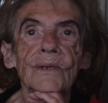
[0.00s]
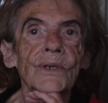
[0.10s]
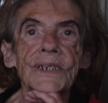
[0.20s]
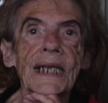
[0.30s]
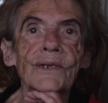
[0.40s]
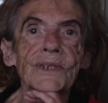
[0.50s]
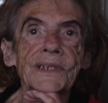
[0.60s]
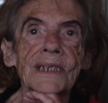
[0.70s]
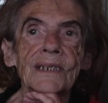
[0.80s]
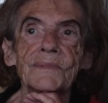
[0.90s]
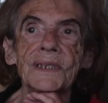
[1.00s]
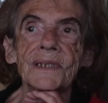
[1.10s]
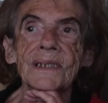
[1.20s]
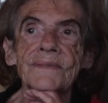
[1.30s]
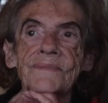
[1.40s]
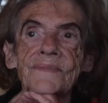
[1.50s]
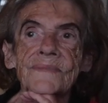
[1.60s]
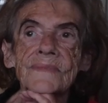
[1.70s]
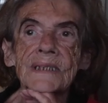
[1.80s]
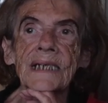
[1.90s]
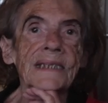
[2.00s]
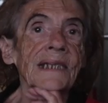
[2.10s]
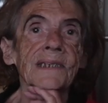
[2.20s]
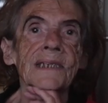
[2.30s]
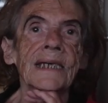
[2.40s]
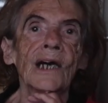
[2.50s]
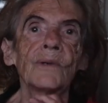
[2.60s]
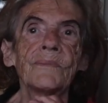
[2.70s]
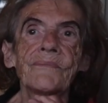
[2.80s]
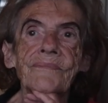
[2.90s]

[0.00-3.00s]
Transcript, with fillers: Weren't allowed to see him, you see. No, not it now.